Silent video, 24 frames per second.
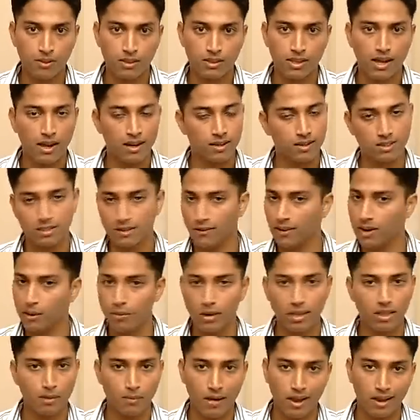that is
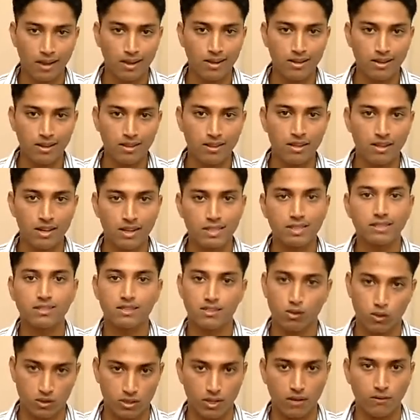available in the market, and then
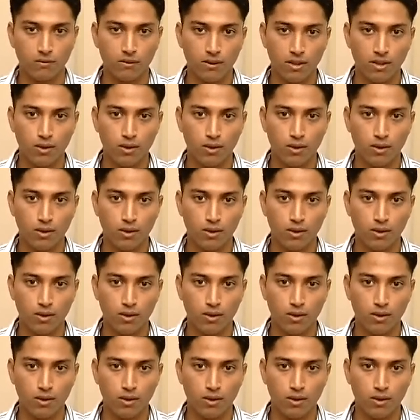assess yourself.